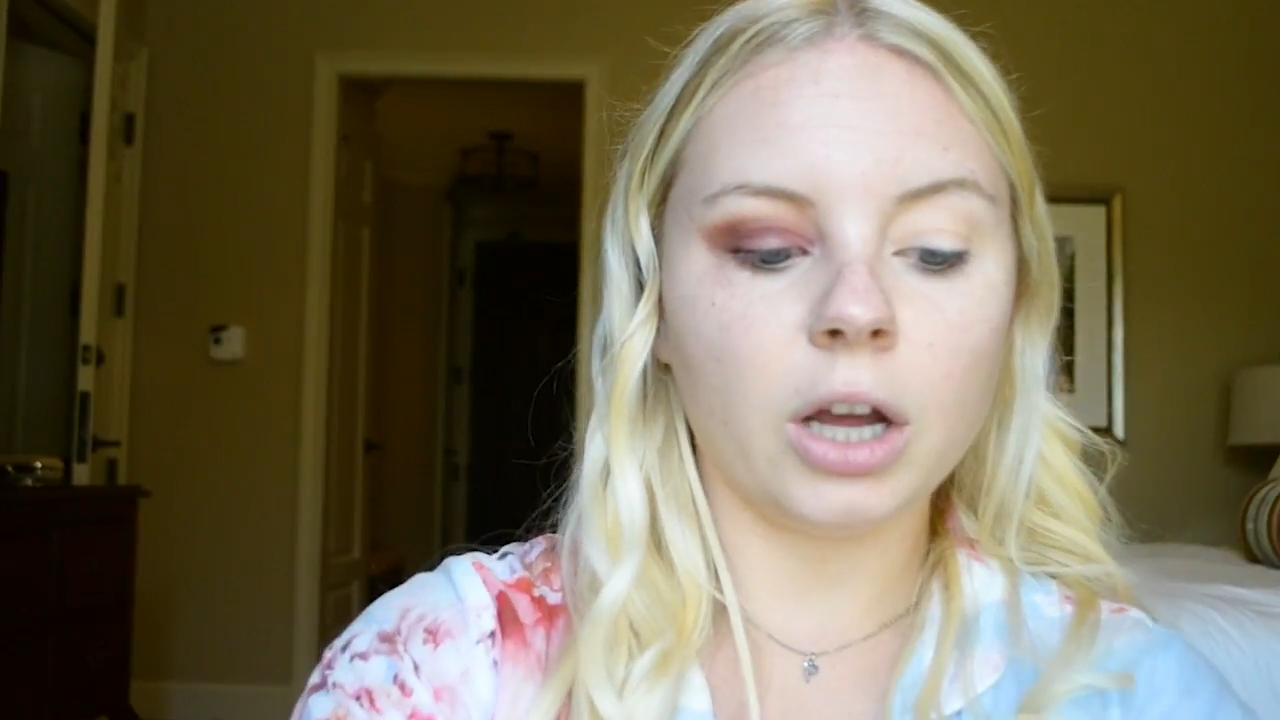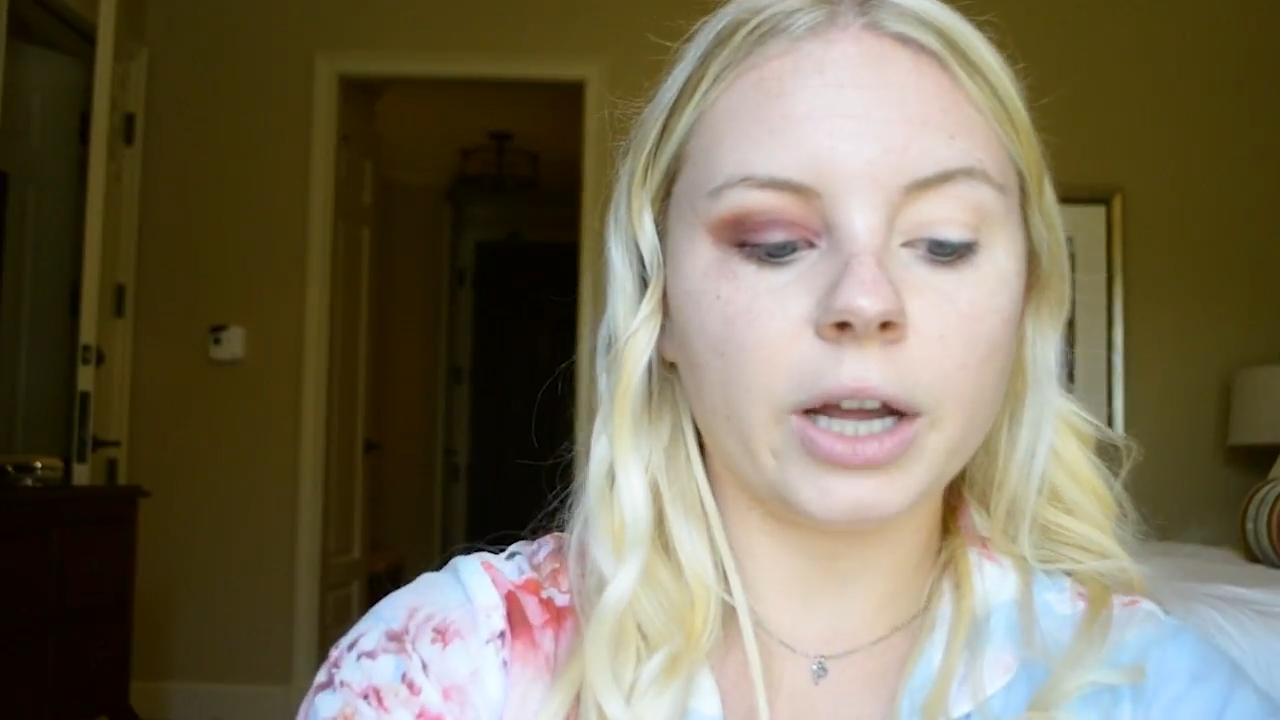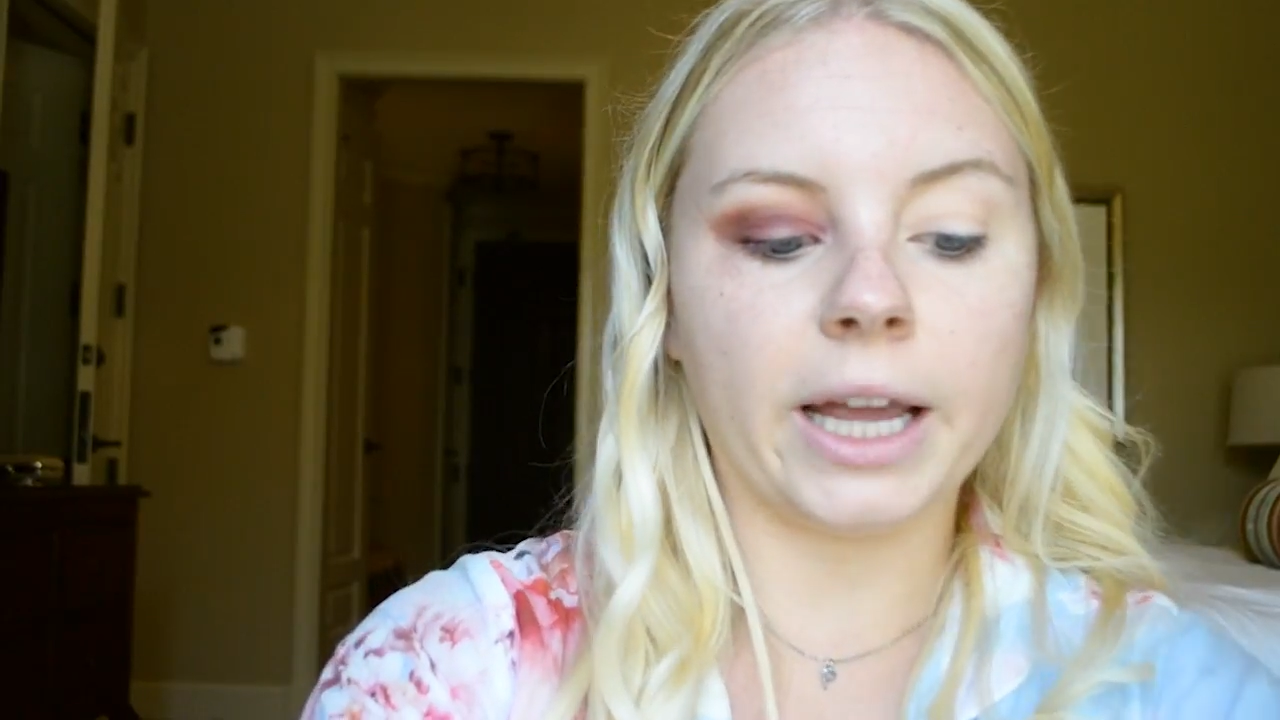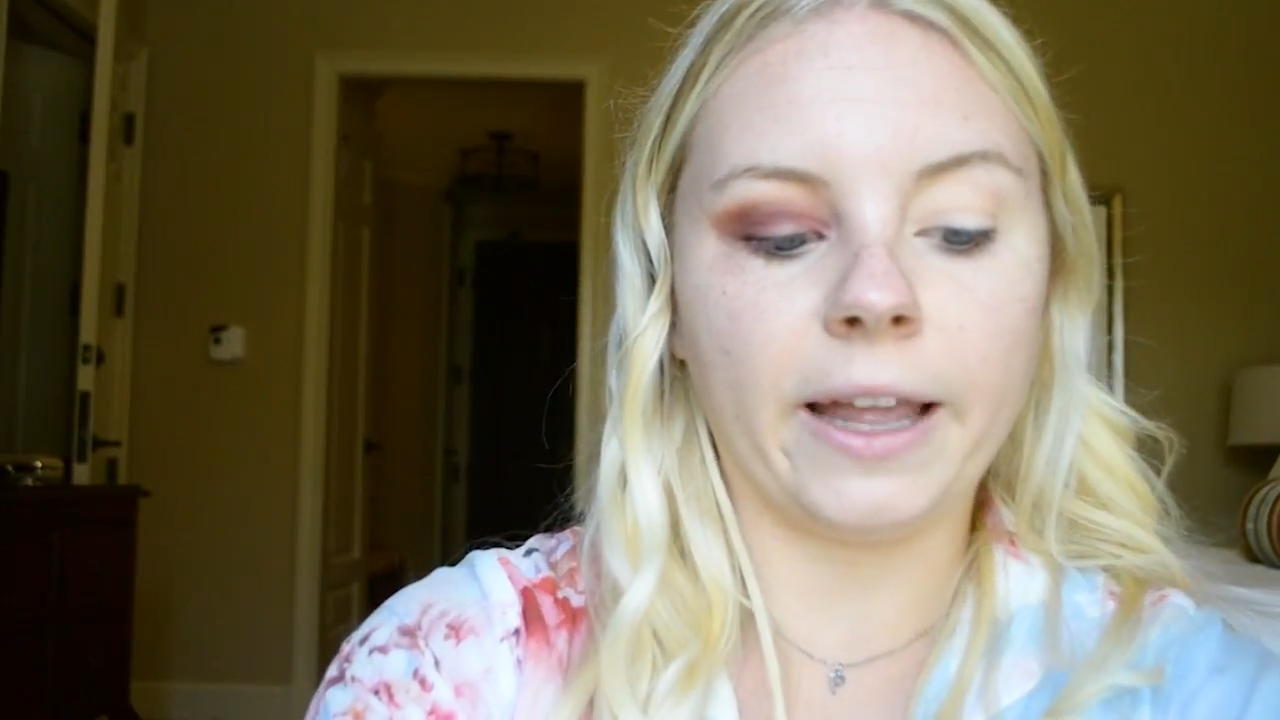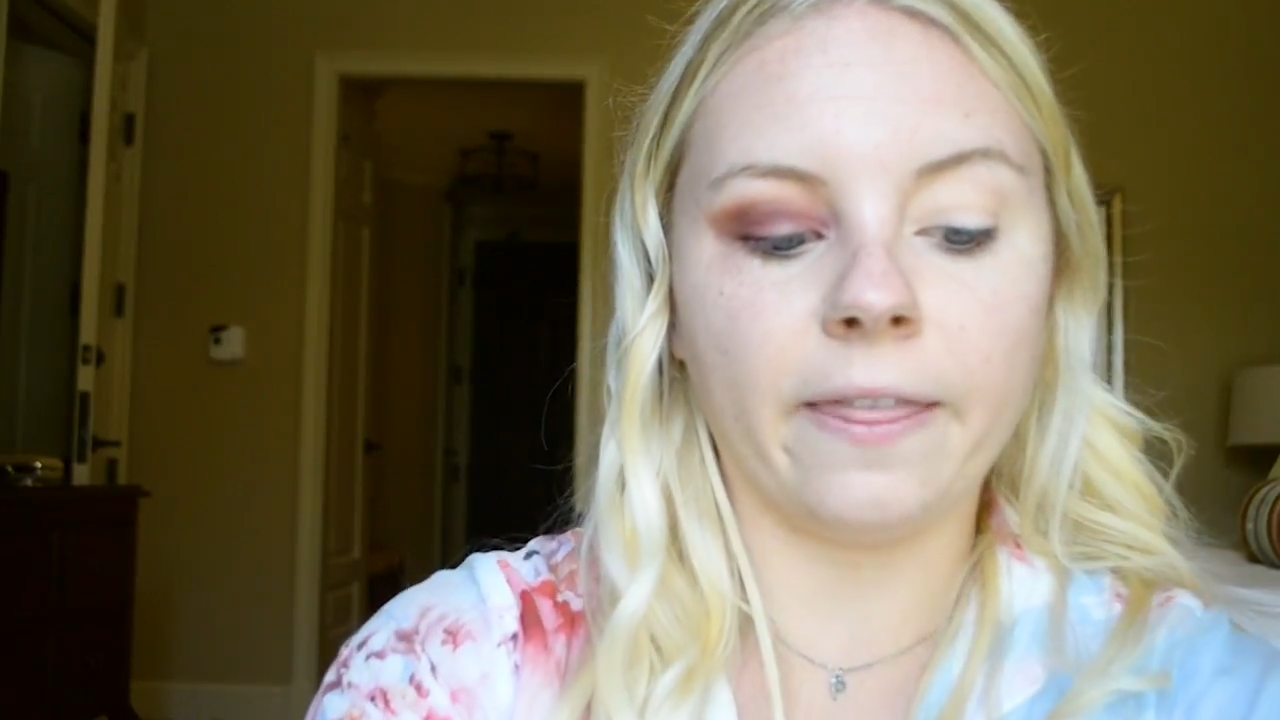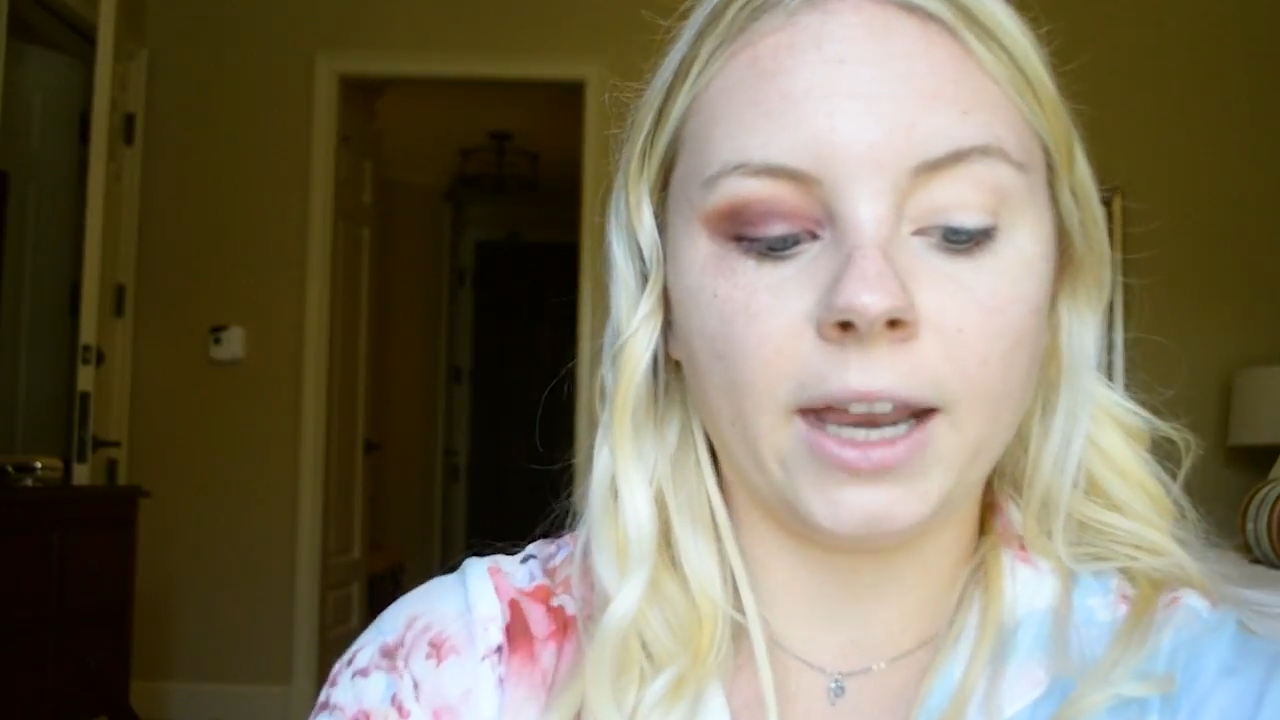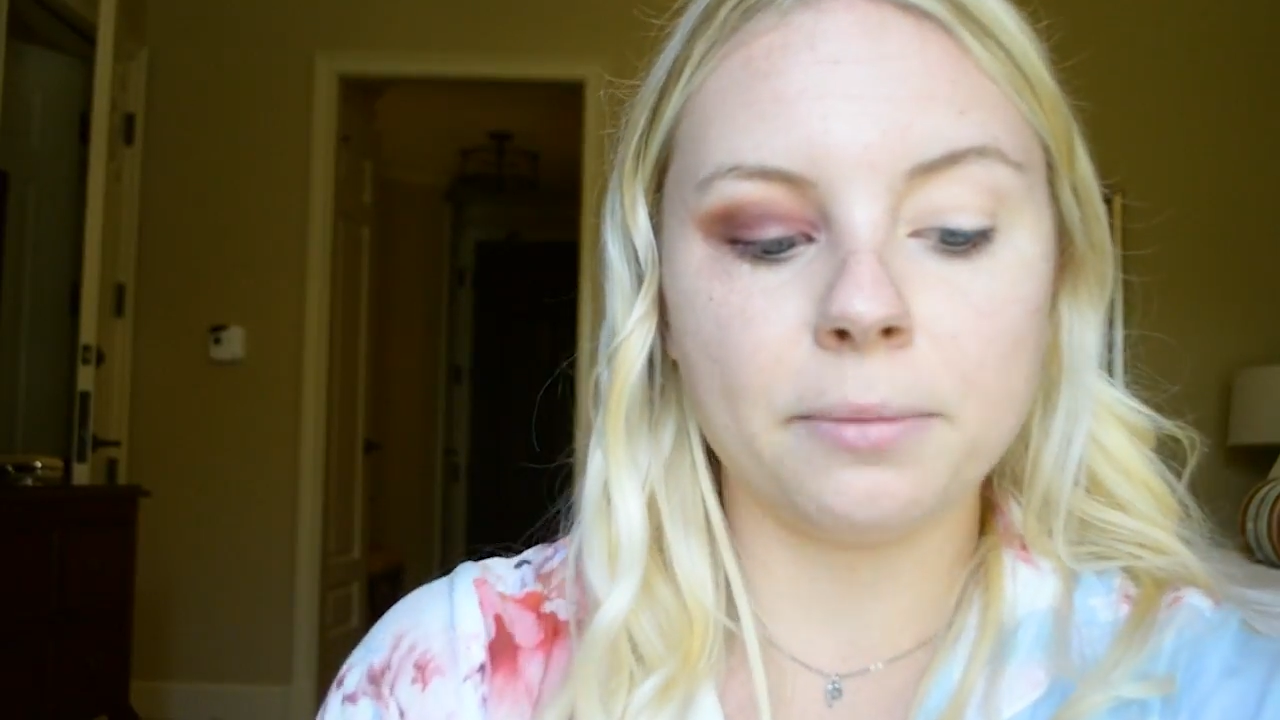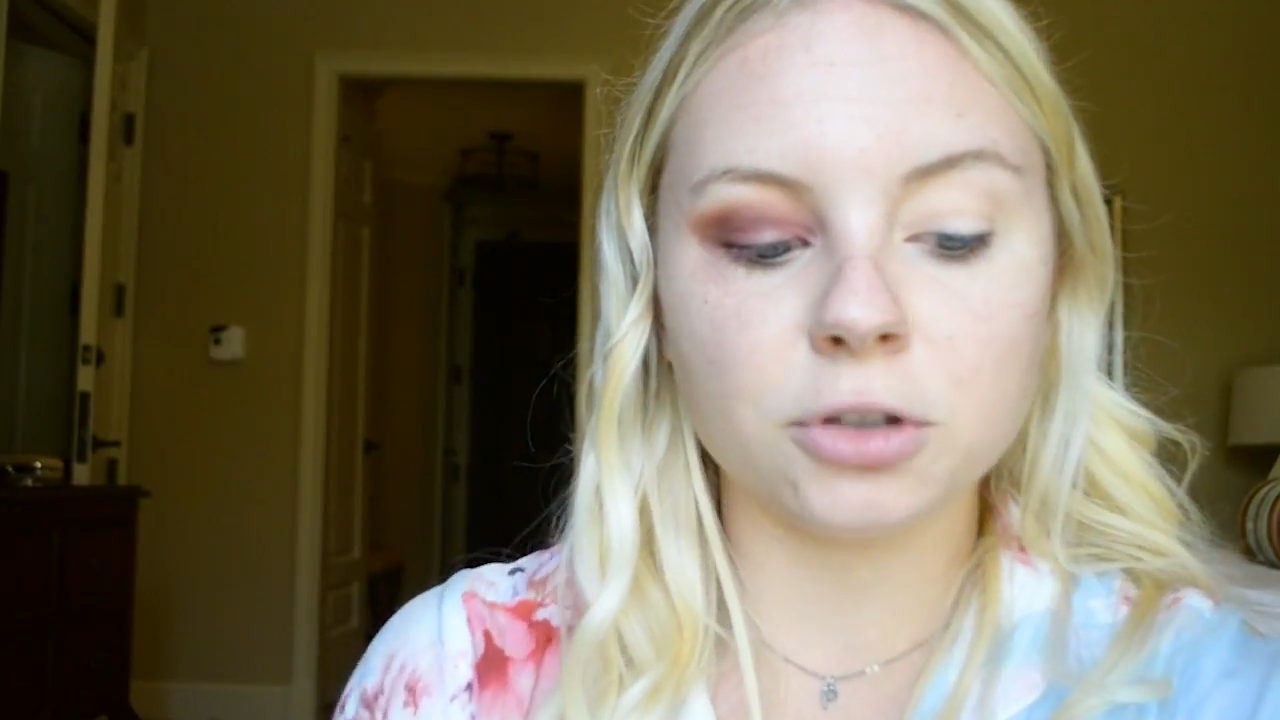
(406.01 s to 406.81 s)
Okay, and then I'm